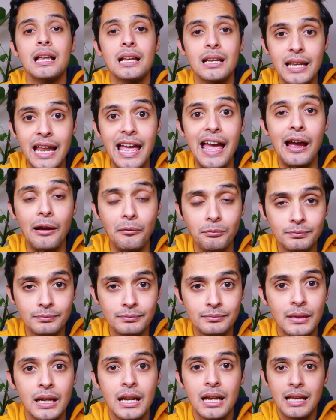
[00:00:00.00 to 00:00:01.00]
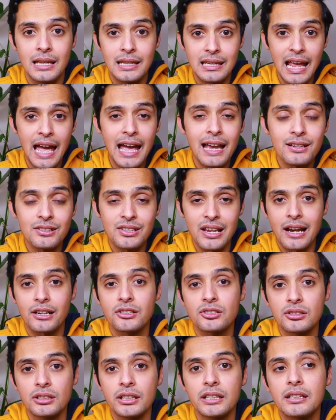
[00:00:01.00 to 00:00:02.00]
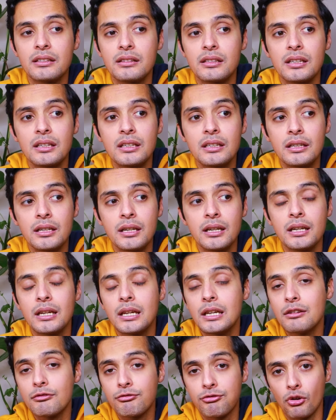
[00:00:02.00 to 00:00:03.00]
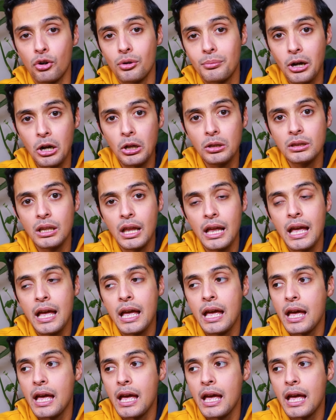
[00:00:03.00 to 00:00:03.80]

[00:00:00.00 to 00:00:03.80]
Nah. Nah is actually the informal